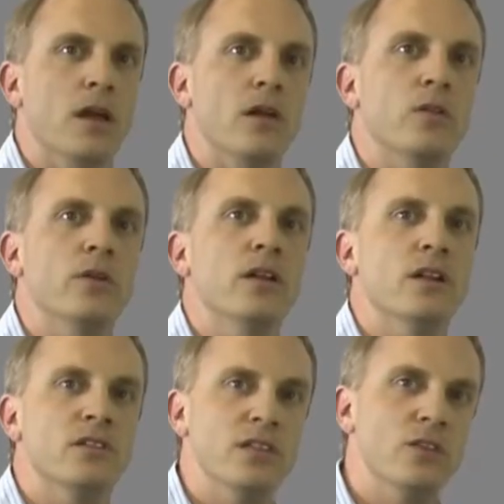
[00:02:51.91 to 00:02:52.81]
including
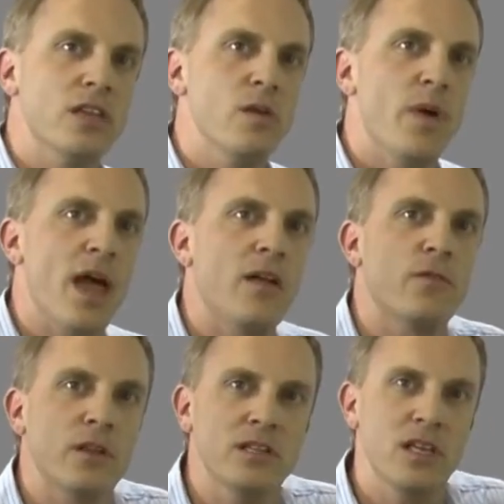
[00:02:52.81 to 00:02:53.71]
a sealed keypad
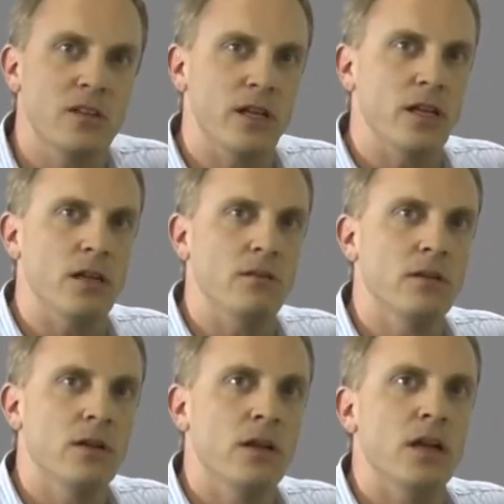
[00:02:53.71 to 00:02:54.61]
for easy cleaning
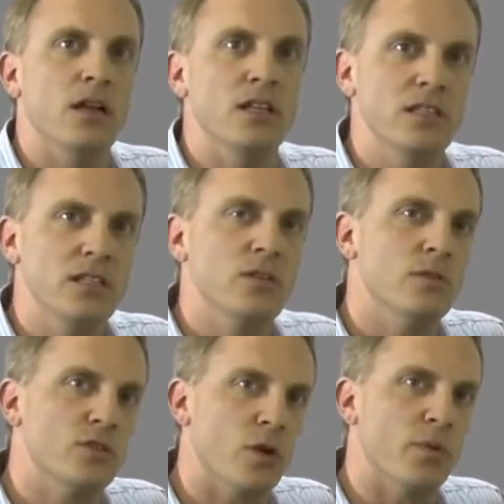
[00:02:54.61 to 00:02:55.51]
and easy to
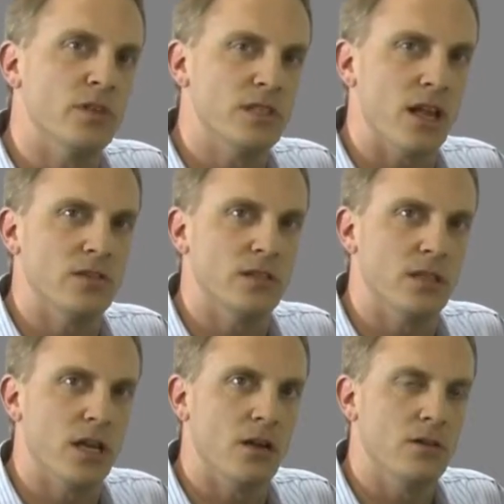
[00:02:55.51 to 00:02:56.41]
interpret status
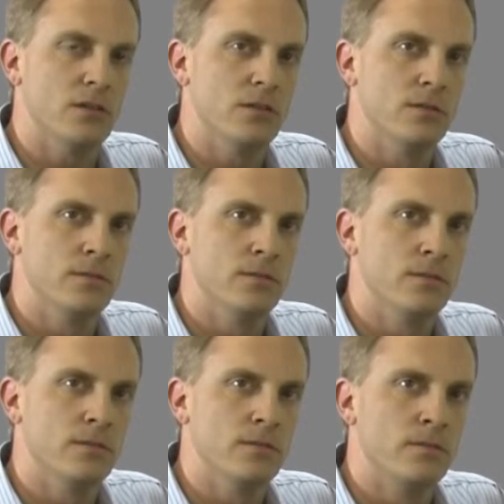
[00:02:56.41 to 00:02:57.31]
indicators.
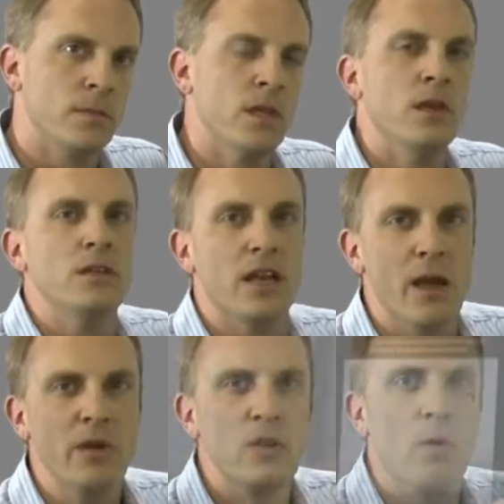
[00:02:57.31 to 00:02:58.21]
Dynamic